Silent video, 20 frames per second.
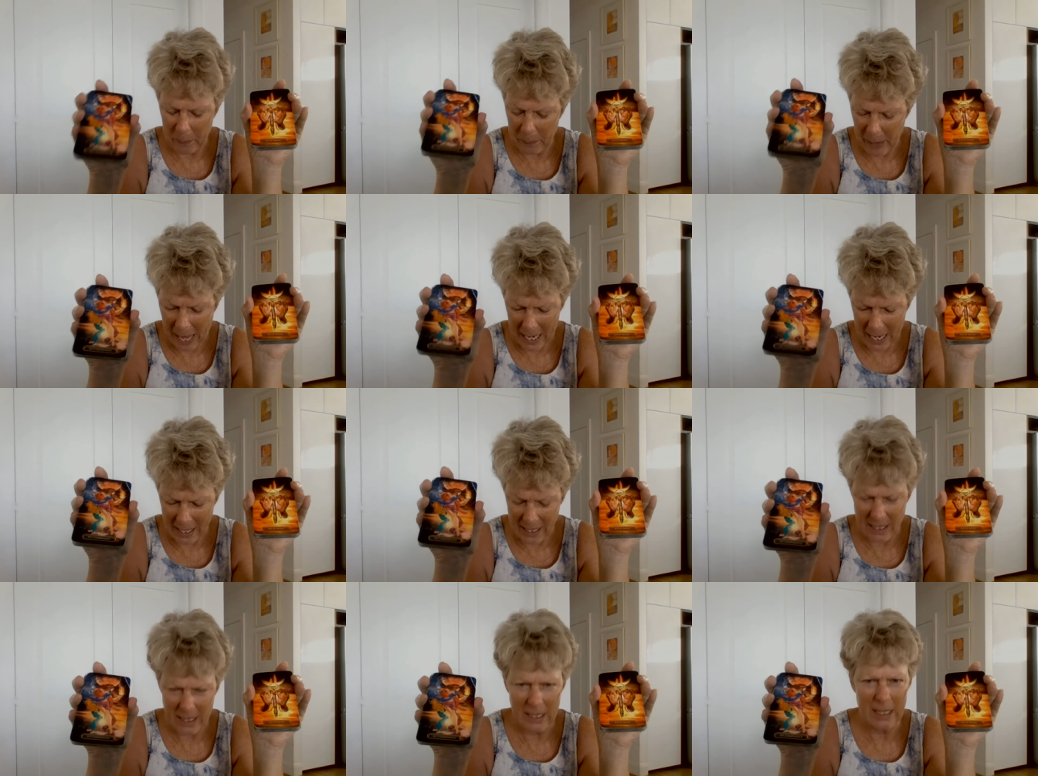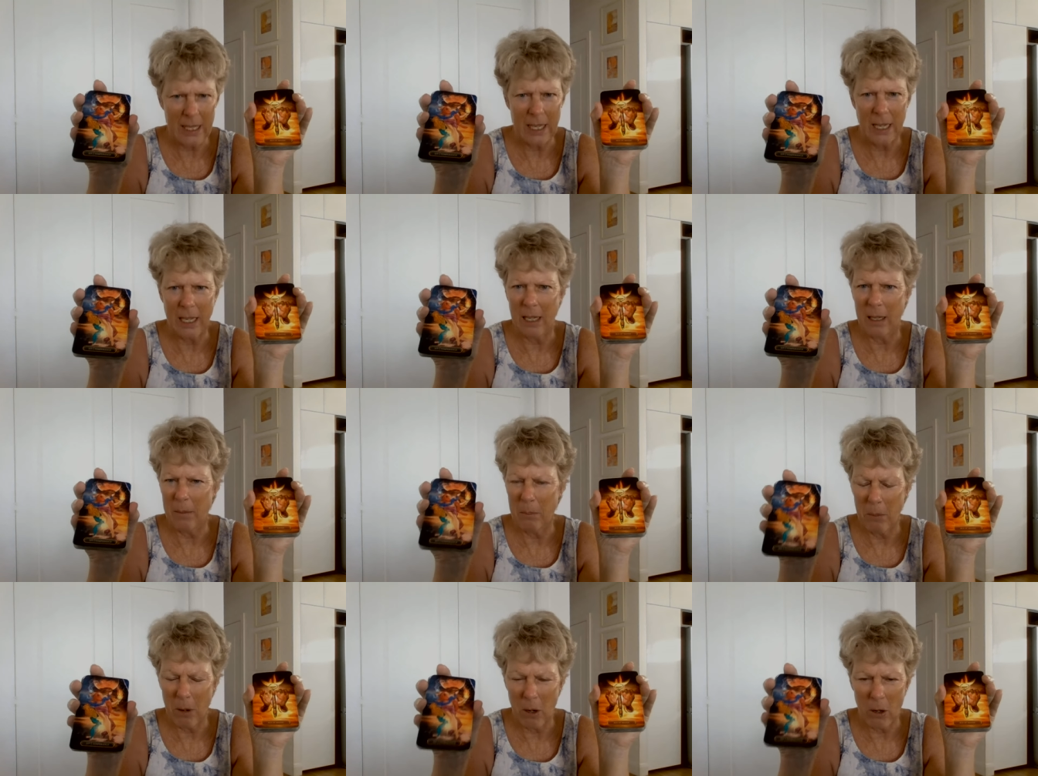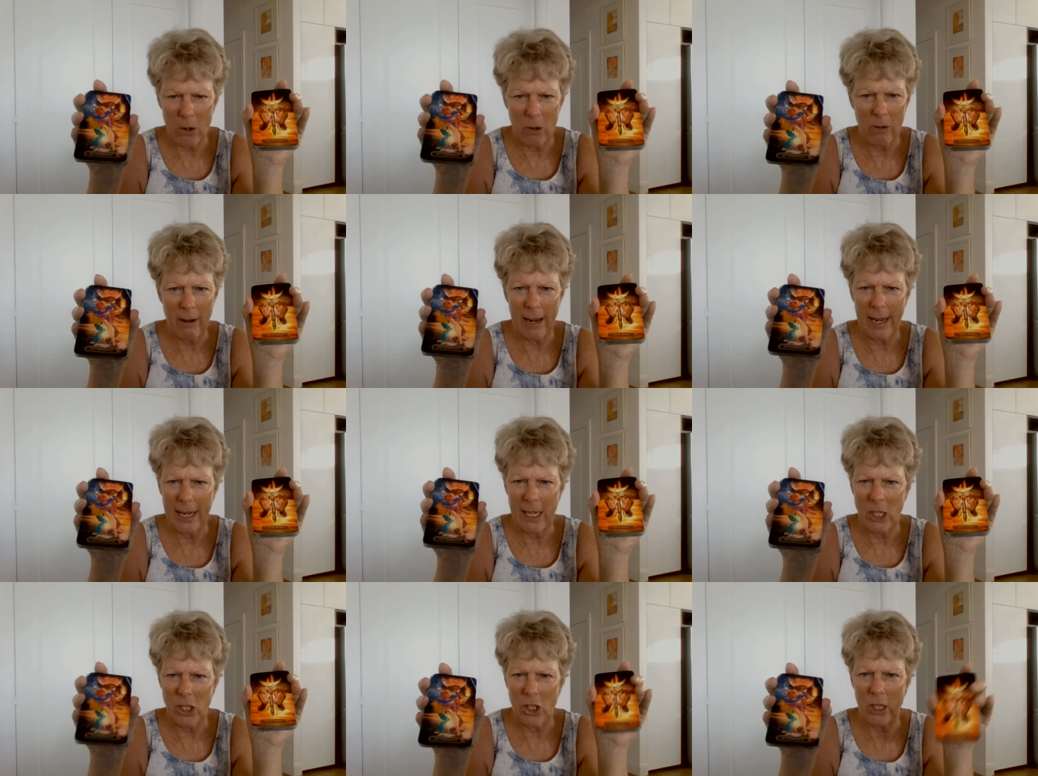balancing
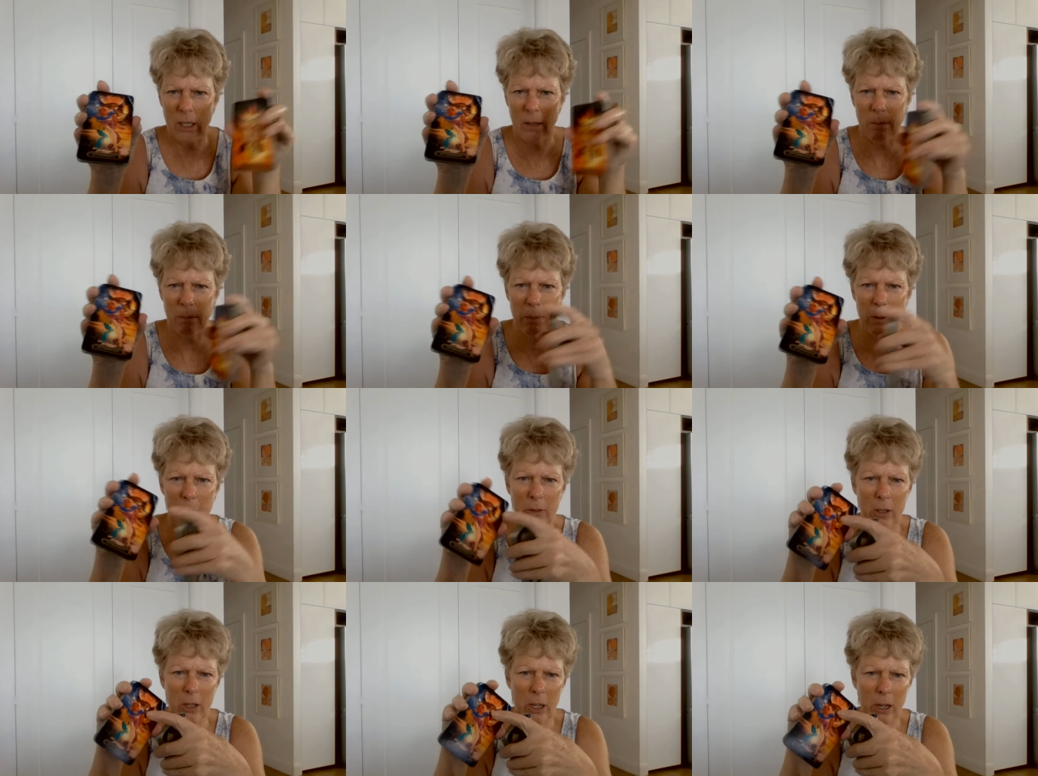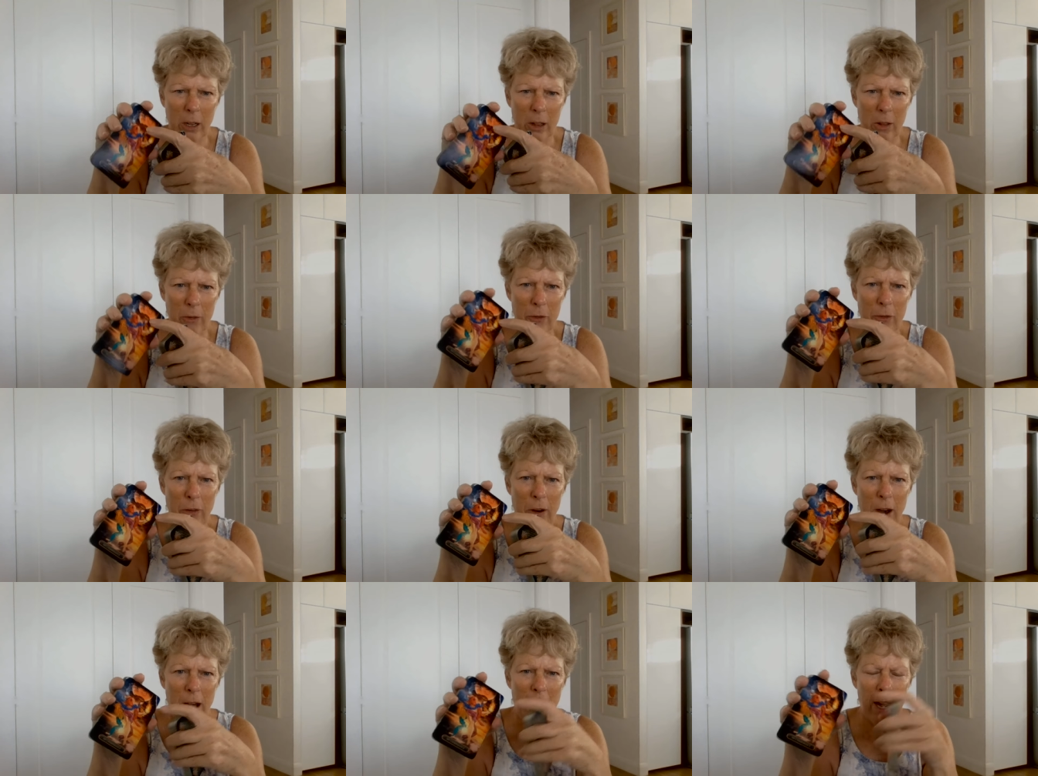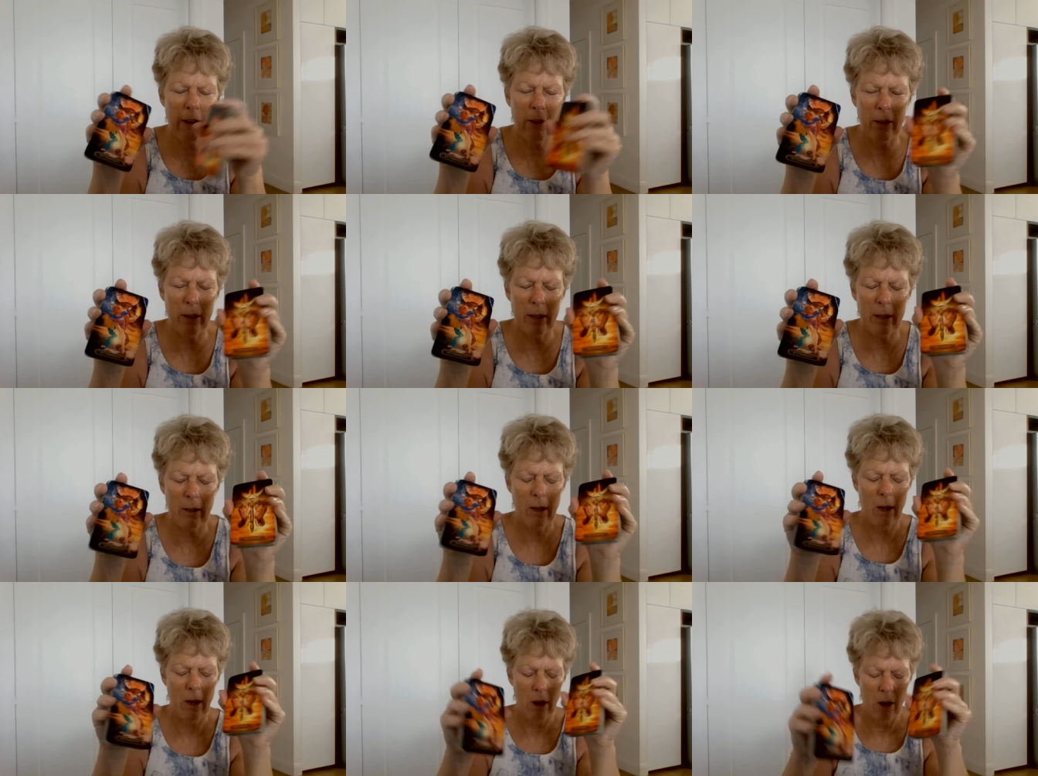moderation, but you know the fire
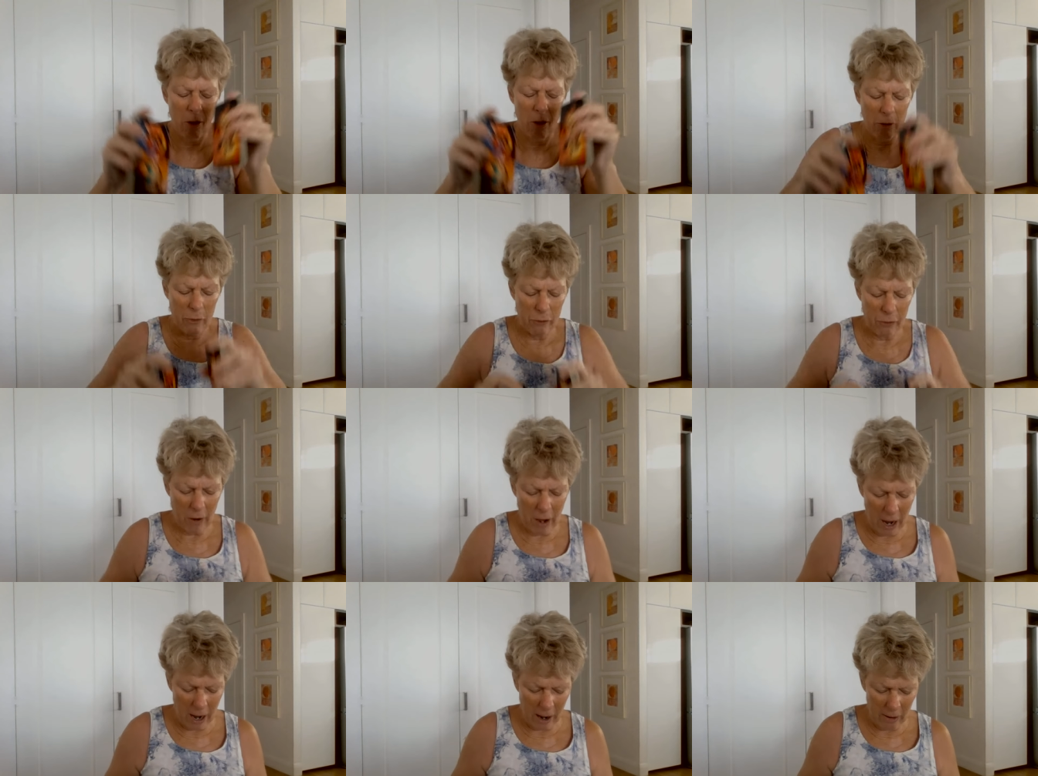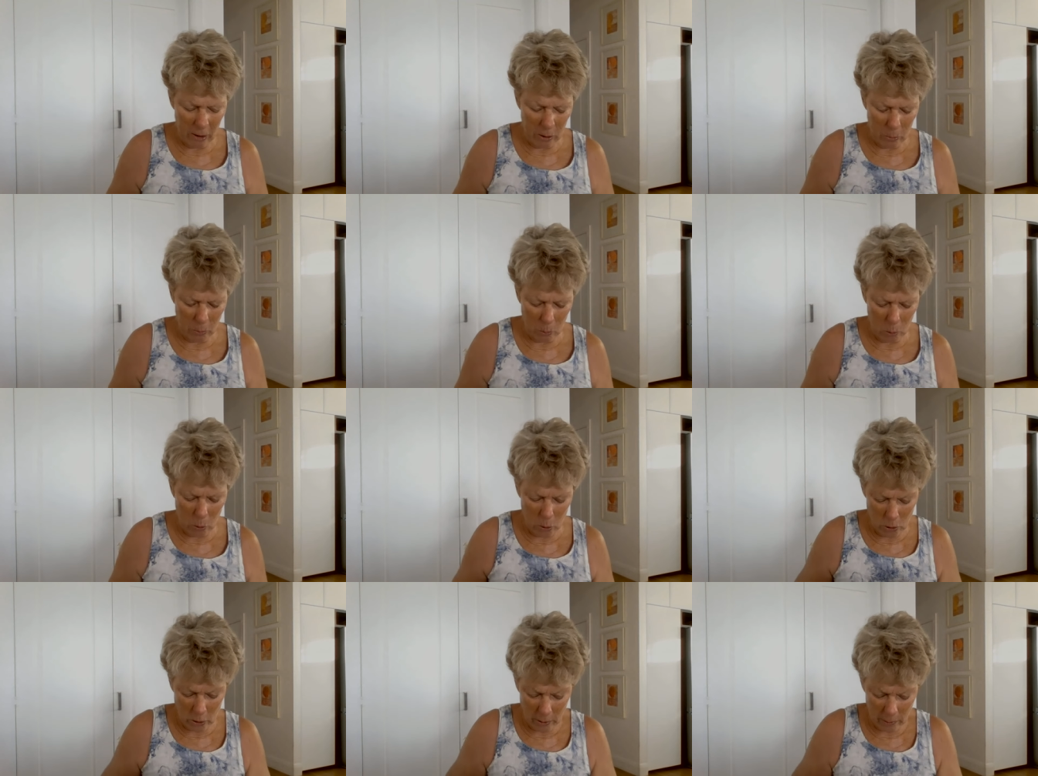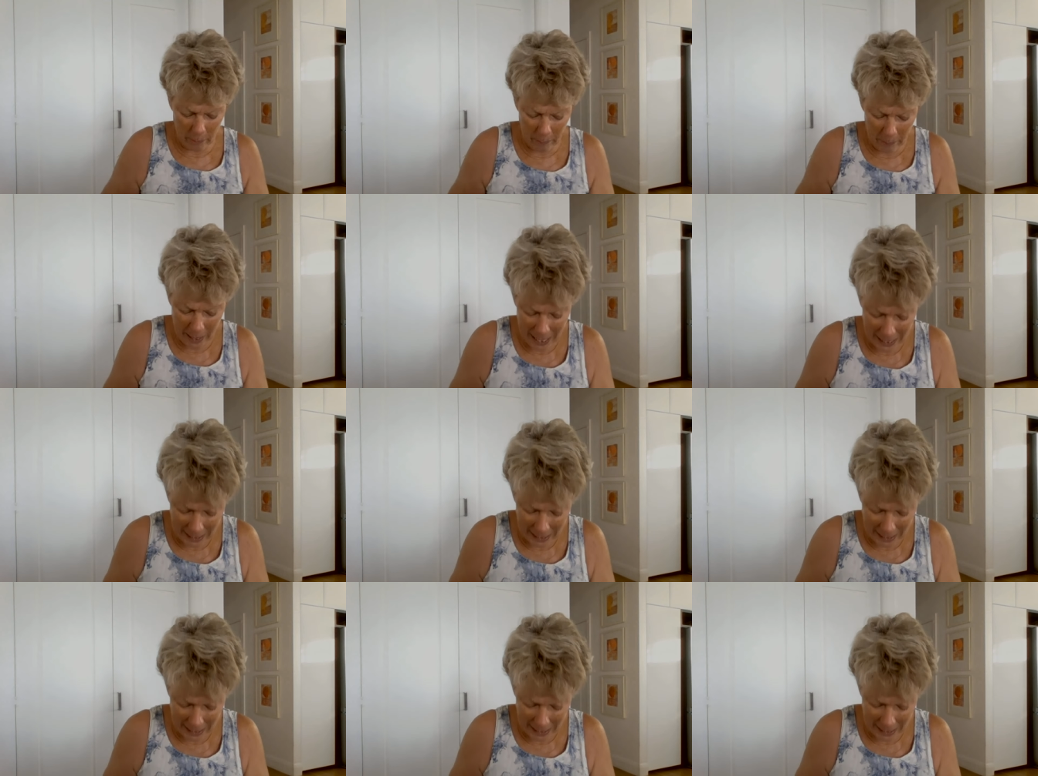and fire and water